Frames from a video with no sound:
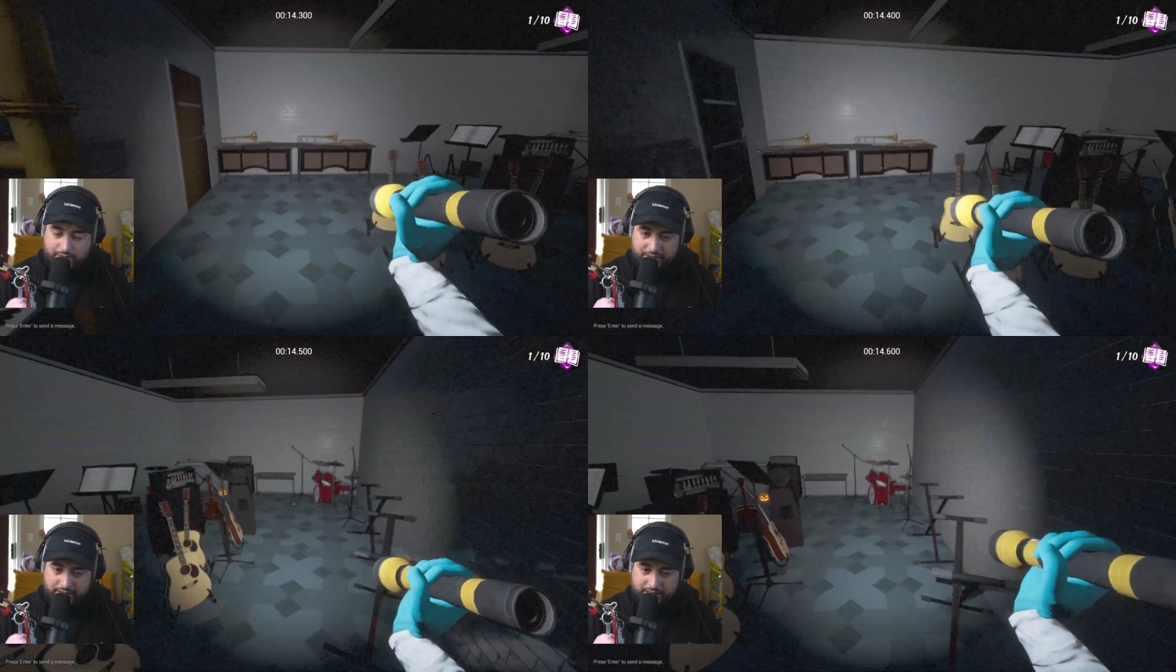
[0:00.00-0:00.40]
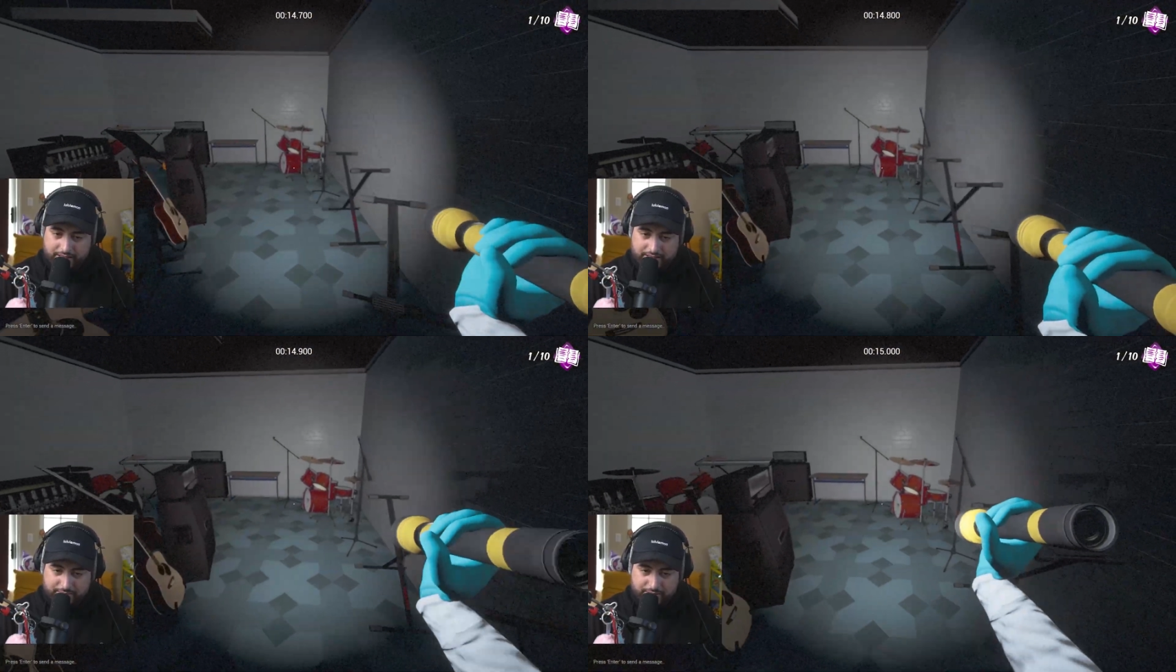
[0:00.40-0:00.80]
and
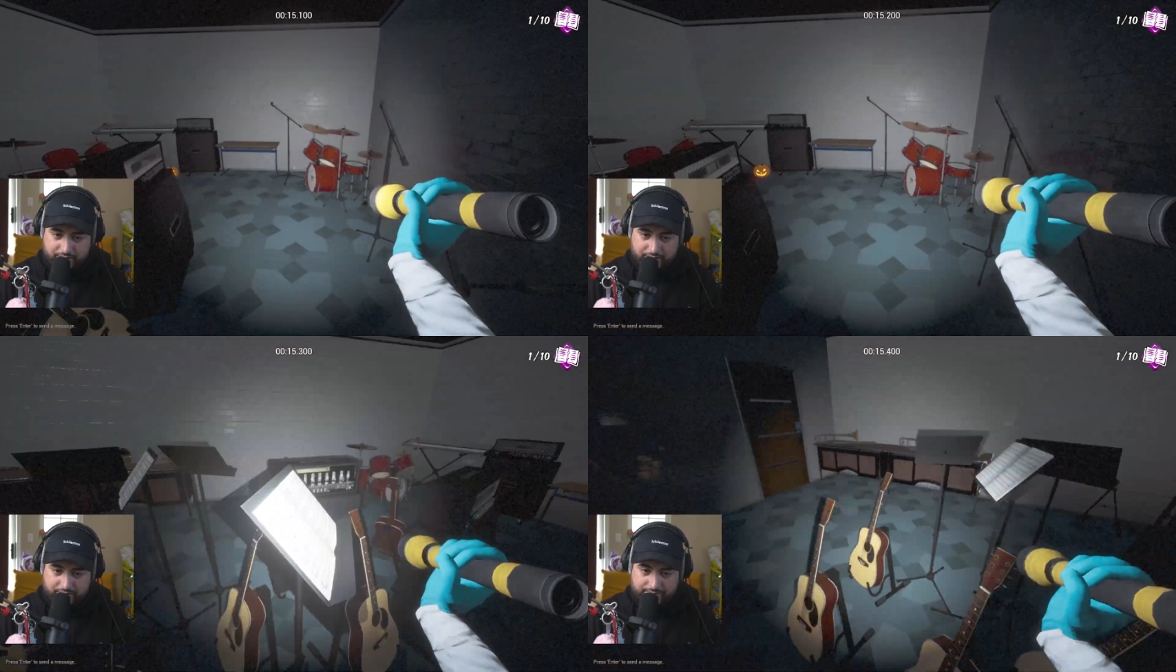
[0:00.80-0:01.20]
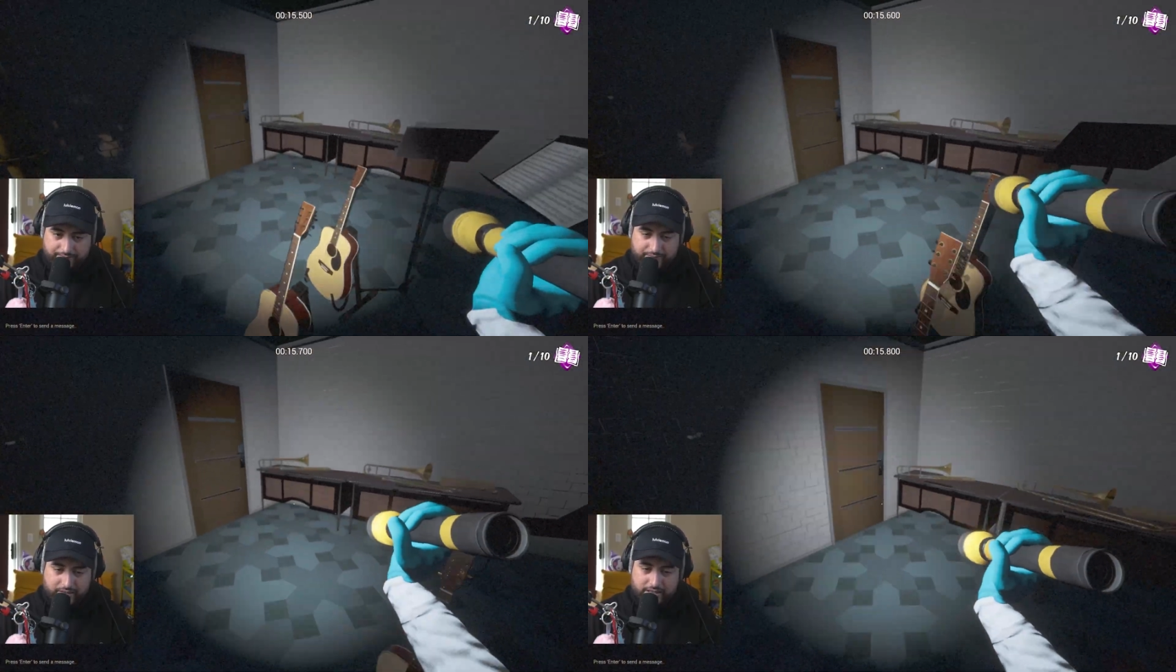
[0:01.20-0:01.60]
speedrun
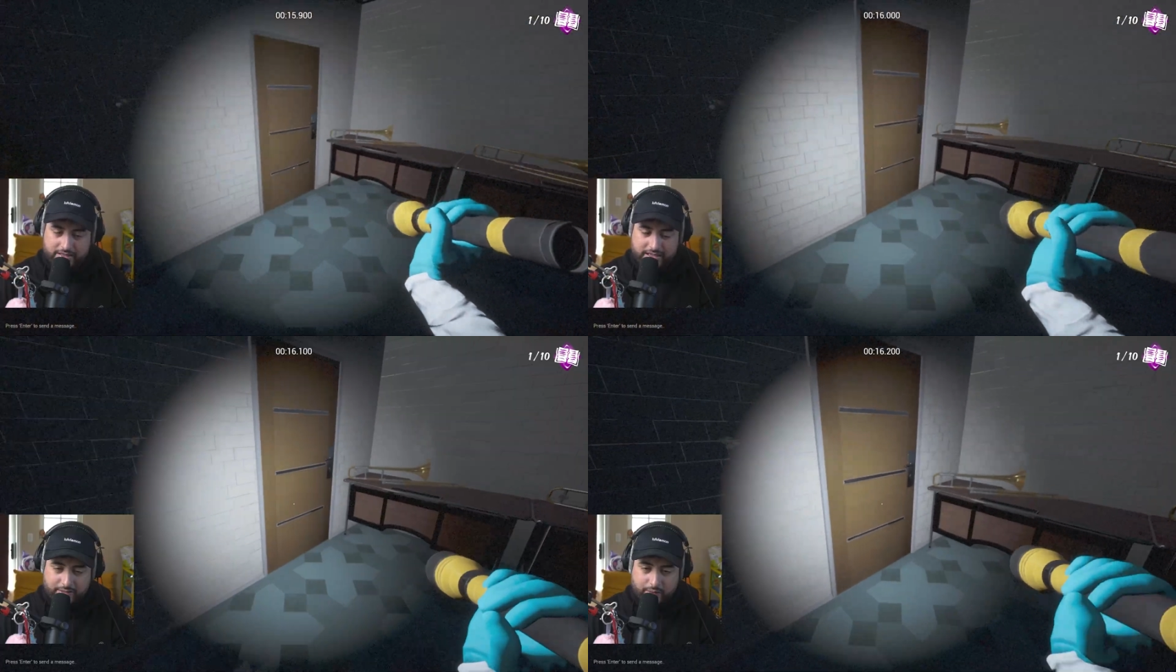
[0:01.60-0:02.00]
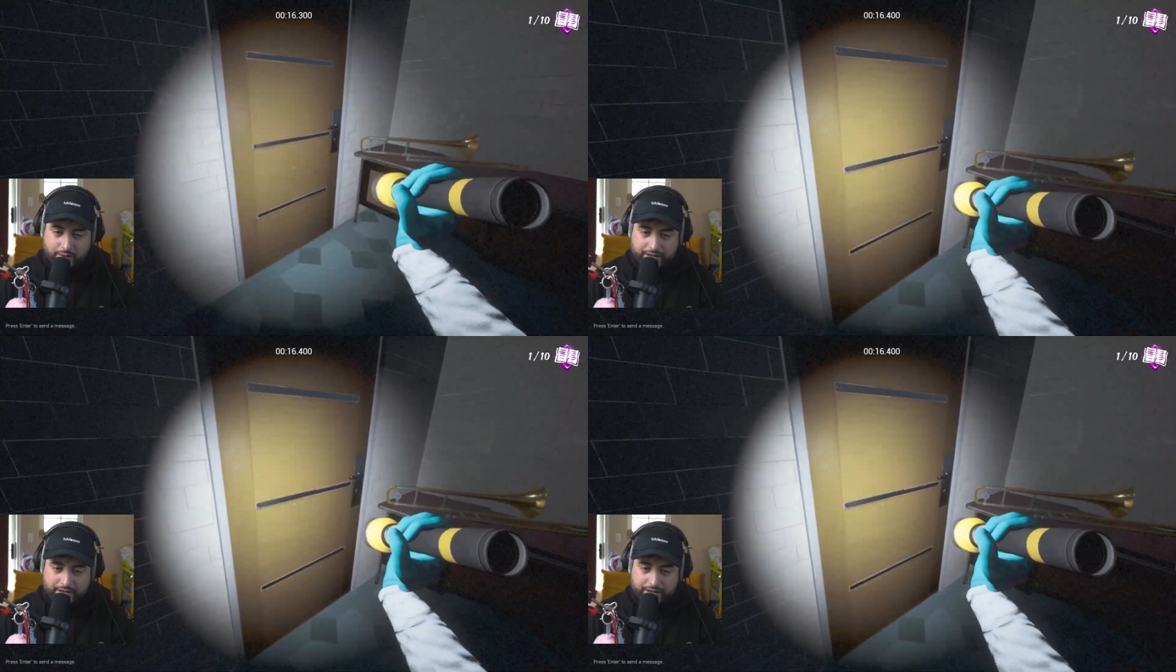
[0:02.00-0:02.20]
10 quota,